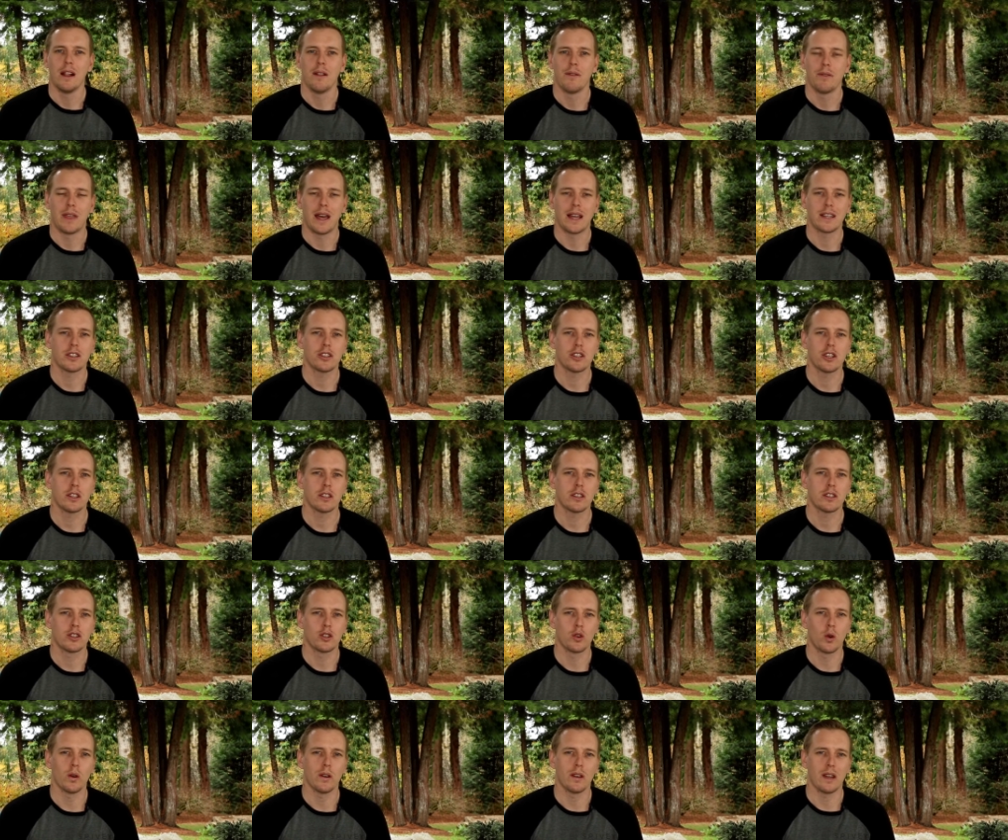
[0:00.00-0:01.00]
That's just
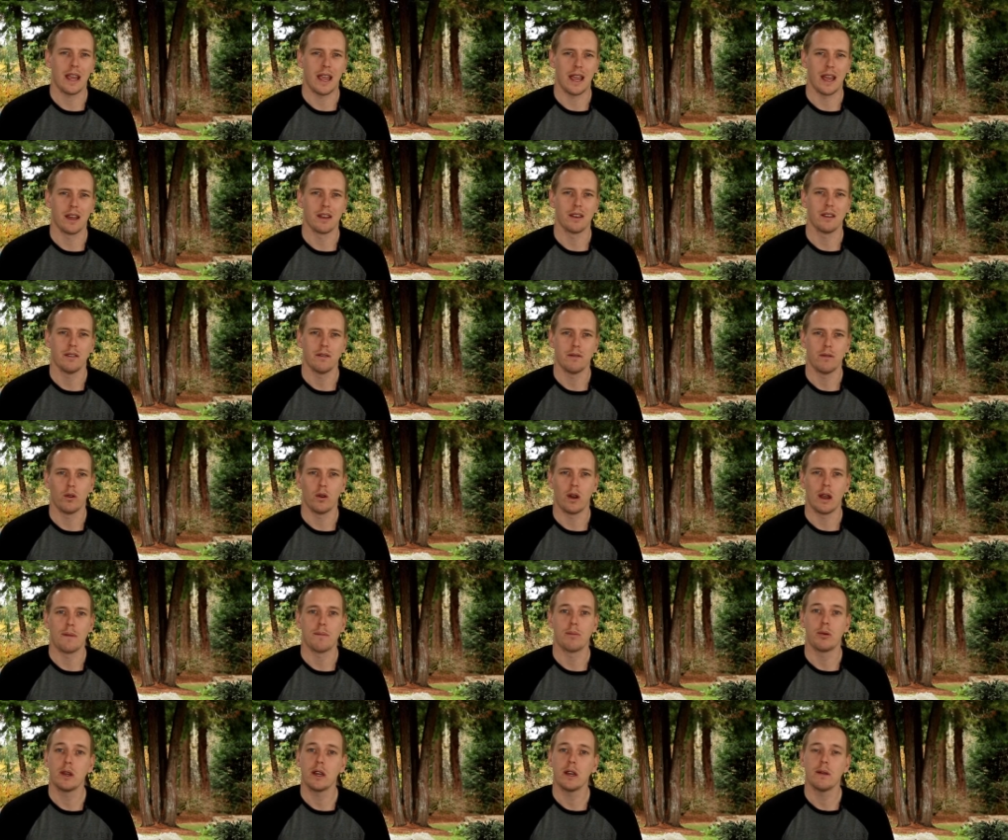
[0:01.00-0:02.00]
shorthand for a
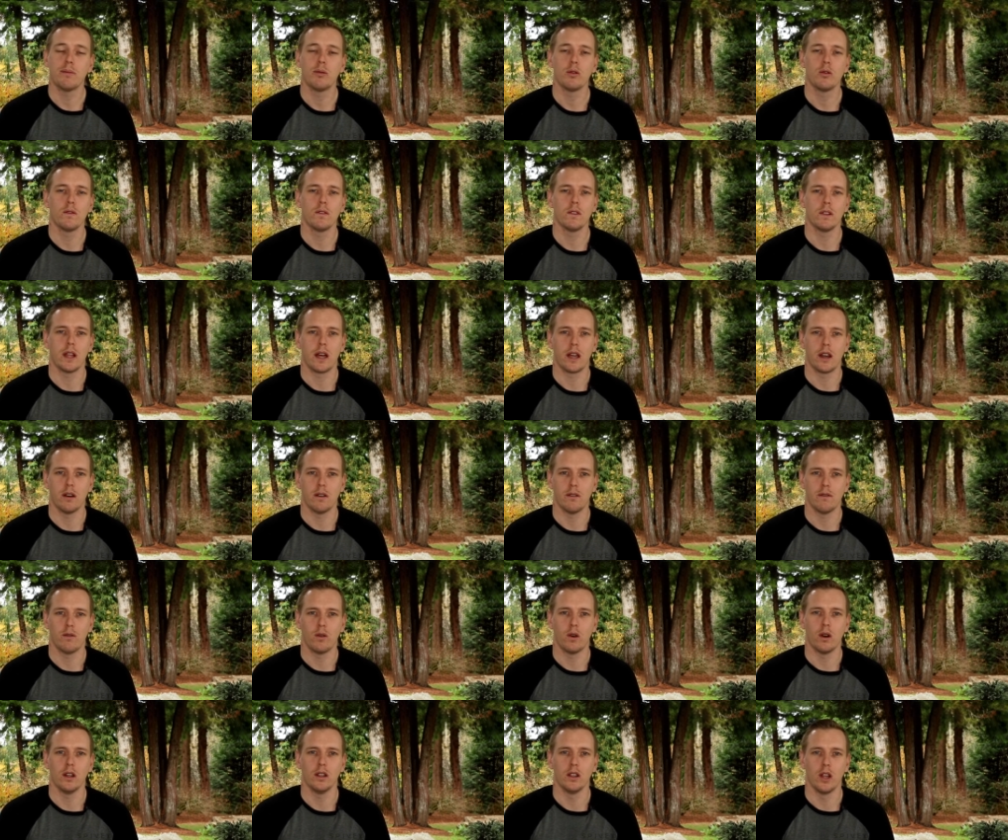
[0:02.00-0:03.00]
pre-approval letter
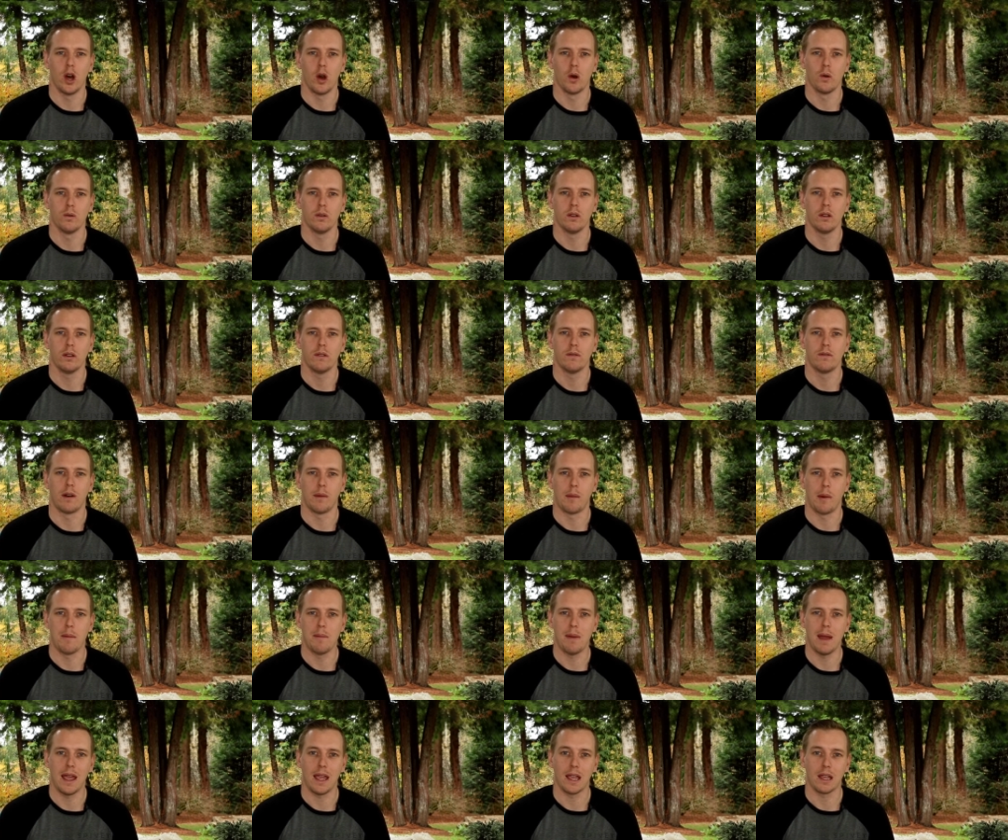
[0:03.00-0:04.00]
for a loan from a
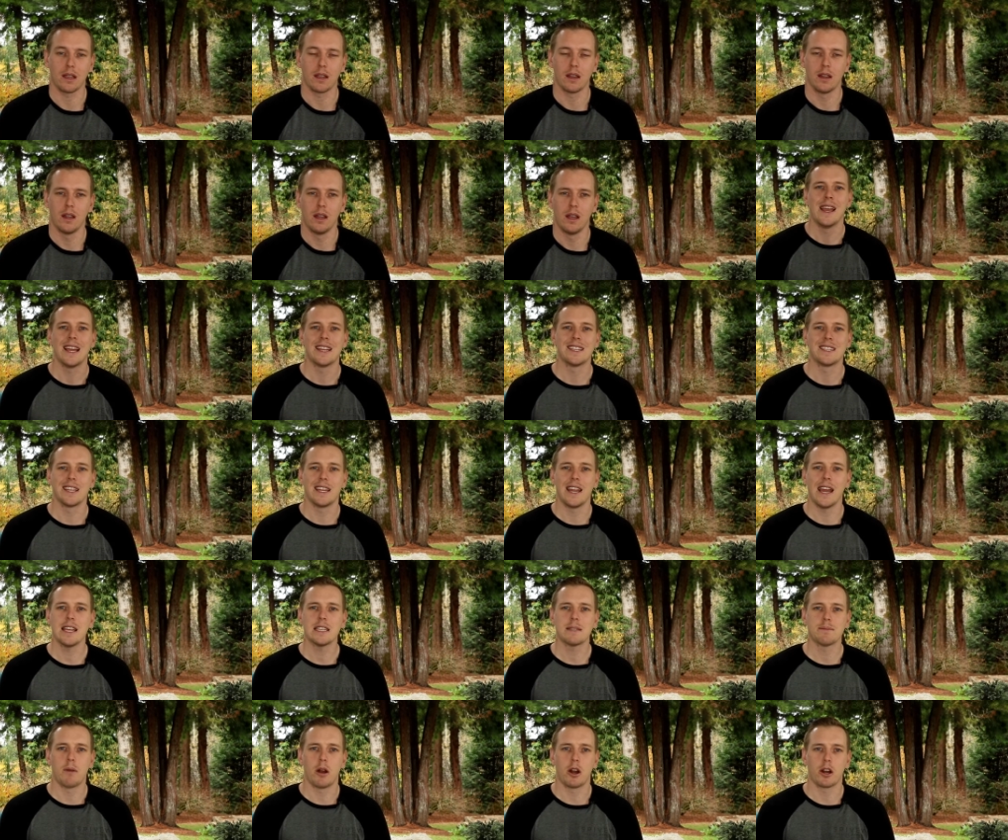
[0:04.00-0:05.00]
bank. In
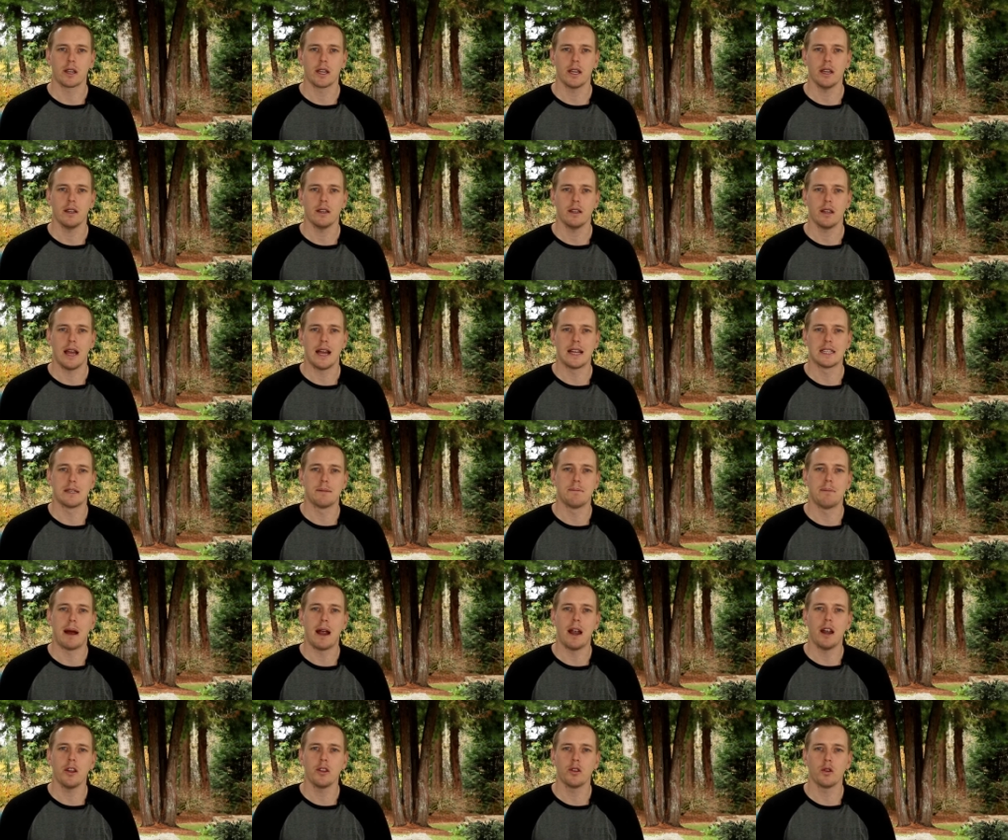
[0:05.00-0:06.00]
today's market, as a
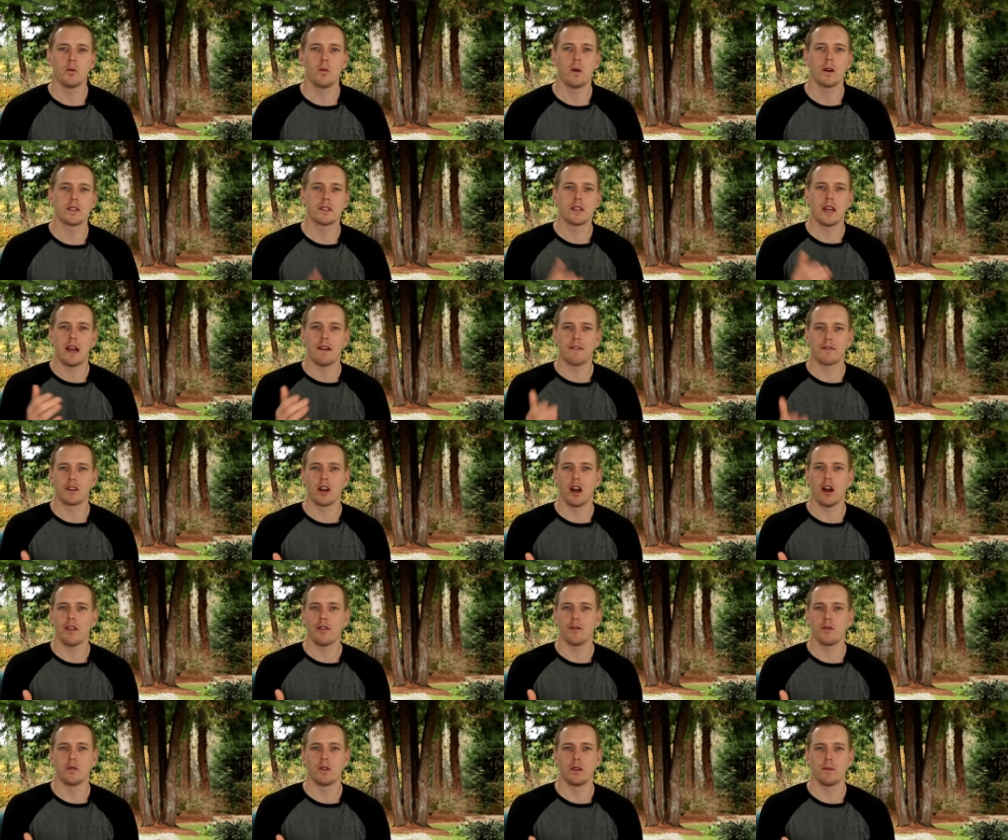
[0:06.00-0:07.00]
buyer, you'll want to have
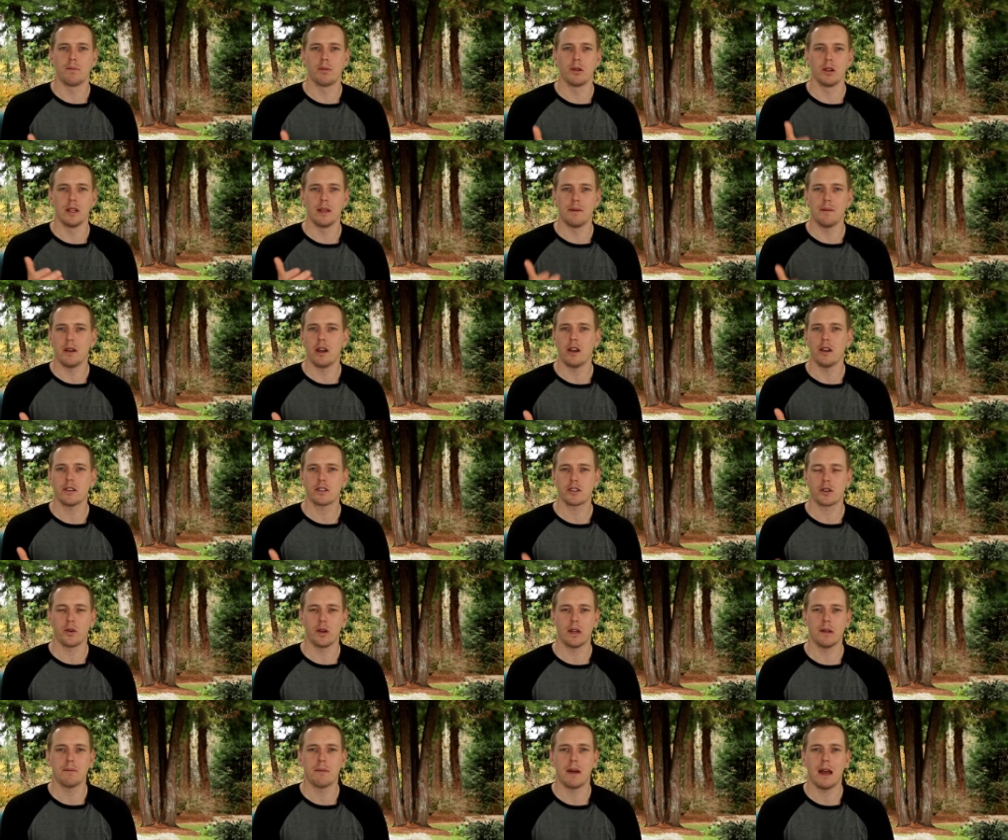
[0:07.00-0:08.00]
gone through the preliminary
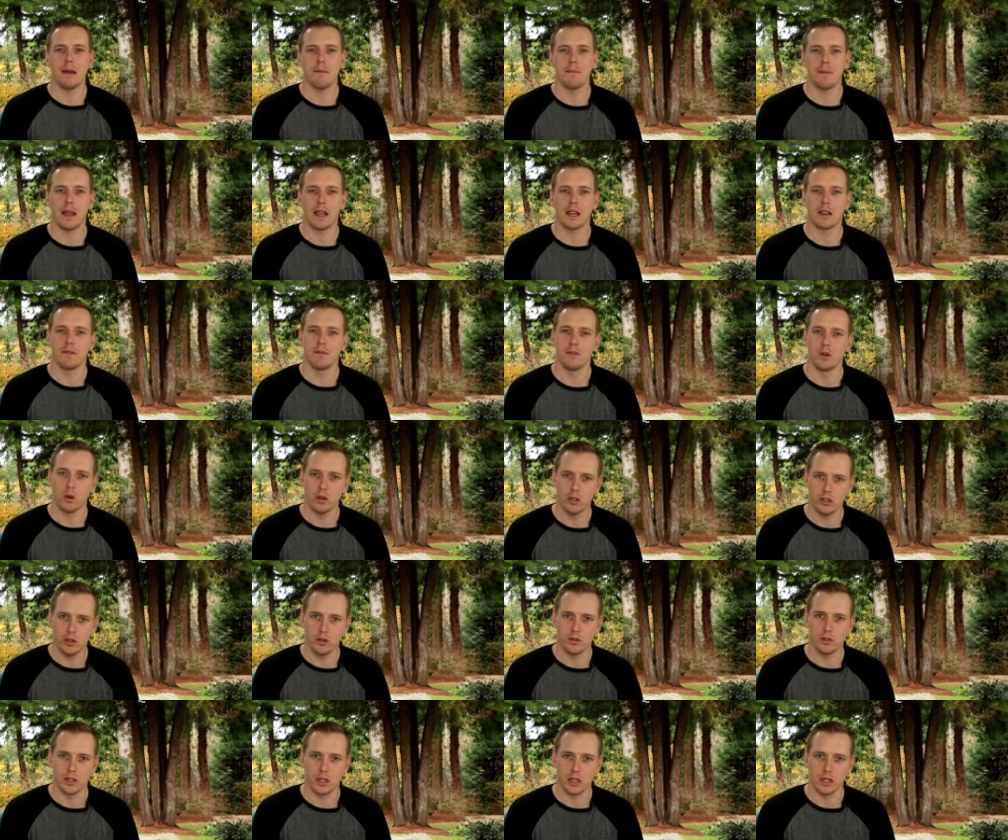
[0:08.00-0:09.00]
screening by a bank of your
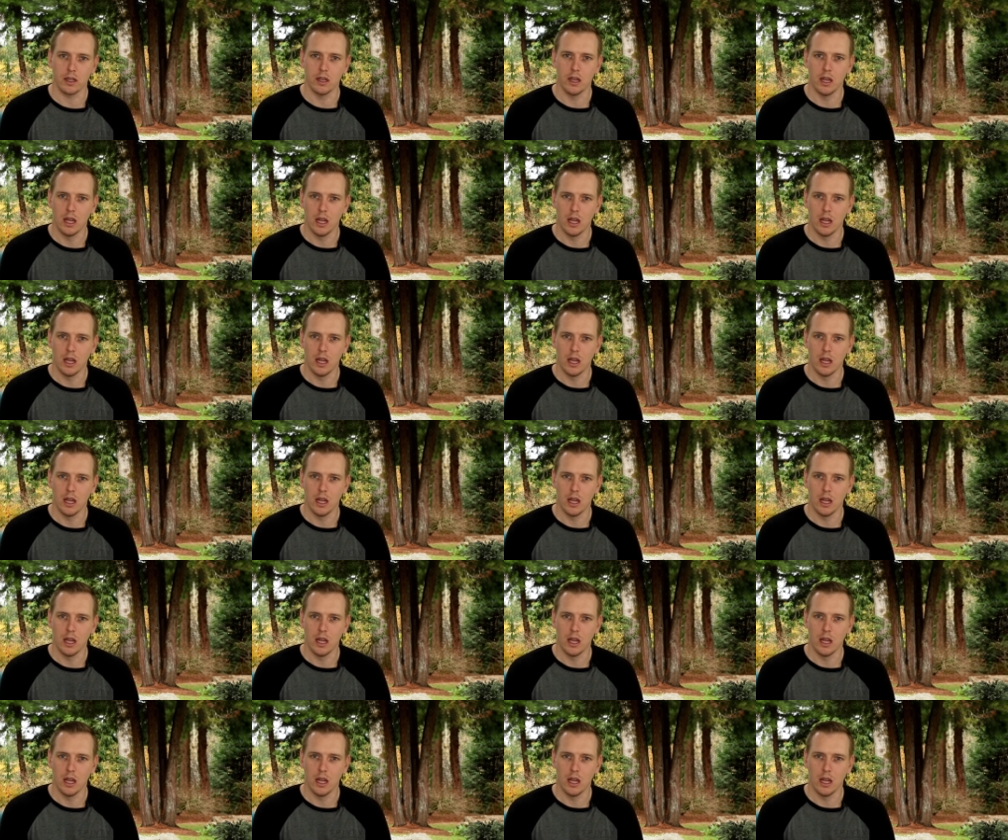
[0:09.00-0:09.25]
choosing